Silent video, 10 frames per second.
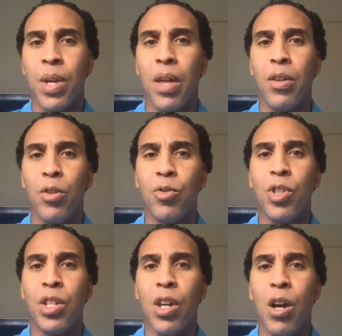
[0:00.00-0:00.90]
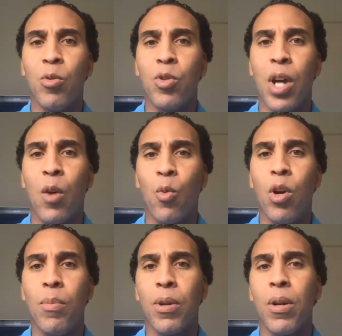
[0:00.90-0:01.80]
Uh, the new CEO, John
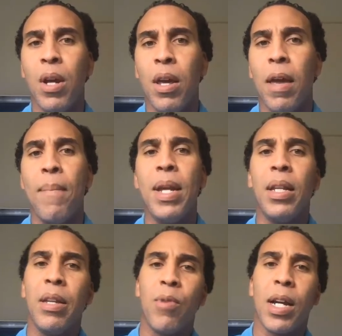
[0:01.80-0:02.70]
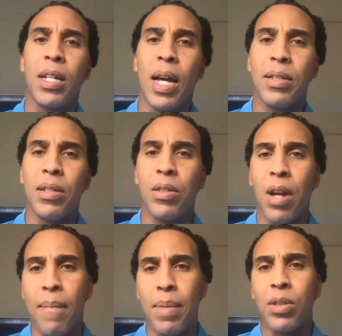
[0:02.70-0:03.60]
Wilbur, immediately recognized that there
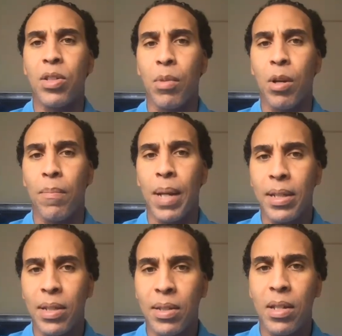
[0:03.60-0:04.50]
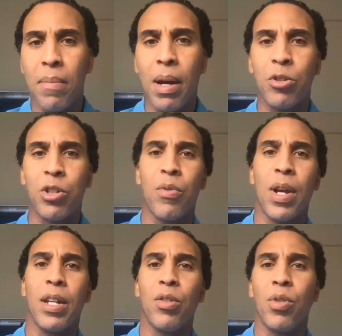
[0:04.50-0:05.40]
had been some complacency about
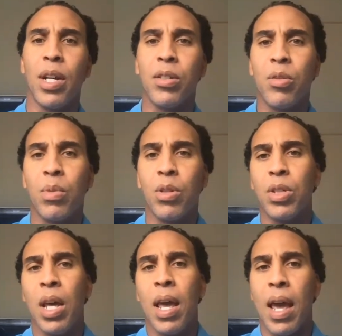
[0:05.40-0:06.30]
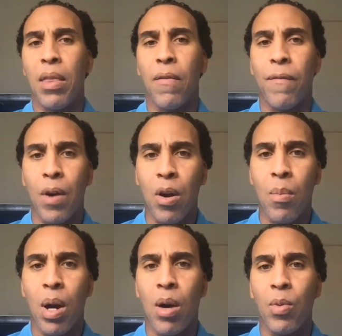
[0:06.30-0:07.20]
generating new customers, and the
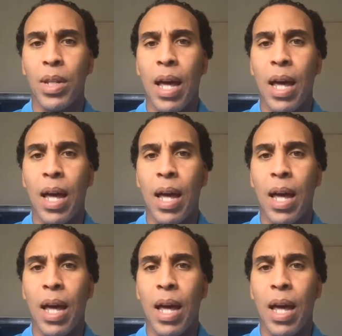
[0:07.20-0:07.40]
firm uh, would